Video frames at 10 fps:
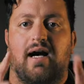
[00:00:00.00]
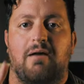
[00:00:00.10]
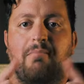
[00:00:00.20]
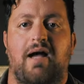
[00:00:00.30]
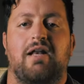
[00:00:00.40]

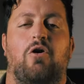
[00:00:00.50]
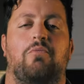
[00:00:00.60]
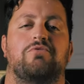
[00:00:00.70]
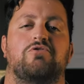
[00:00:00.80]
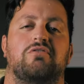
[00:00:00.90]
are my
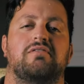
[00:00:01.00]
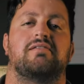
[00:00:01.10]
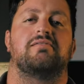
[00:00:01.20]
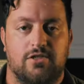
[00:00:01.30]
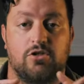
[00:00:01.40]

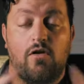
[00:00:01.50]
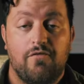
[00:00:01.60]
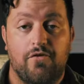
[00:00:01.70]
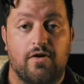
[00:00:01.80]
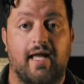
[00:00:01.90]
options.
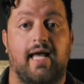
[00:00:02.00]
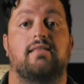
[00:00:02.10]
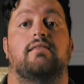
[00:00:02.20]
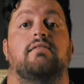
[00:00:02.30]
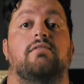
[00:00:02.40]
Don't
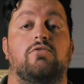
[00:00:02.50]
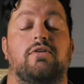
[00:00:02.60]
forget